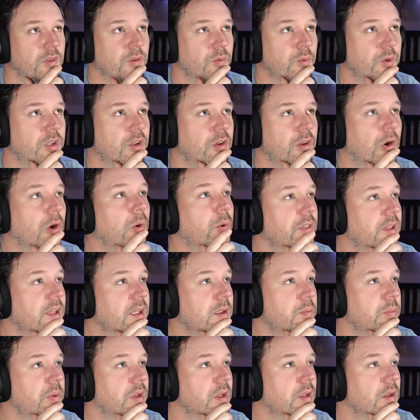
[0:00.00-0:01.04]
We could go with
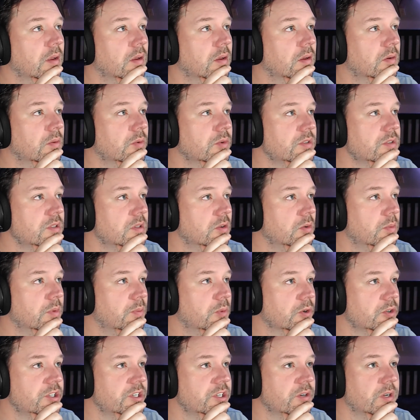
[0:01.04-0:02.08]
8-bit, which is a little bit
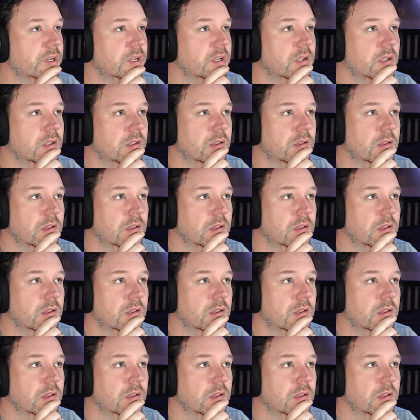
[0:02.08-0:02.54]
more cheery.